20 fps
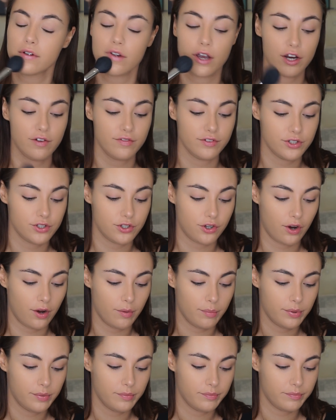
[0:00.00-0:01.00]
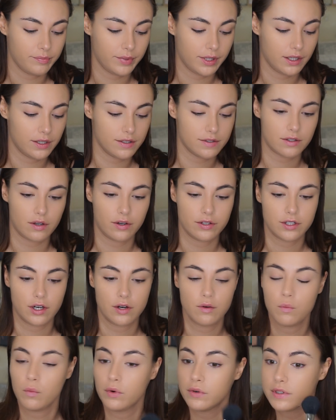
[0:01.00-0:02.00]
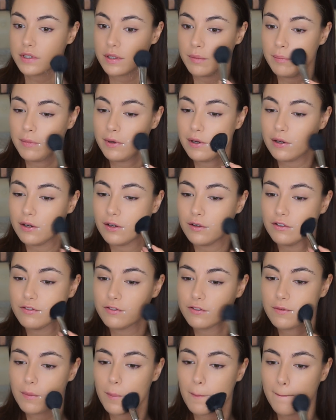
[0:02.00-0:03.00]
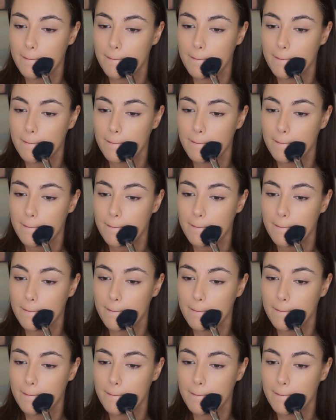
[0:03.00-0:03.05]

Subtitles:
over the top because I don't want to move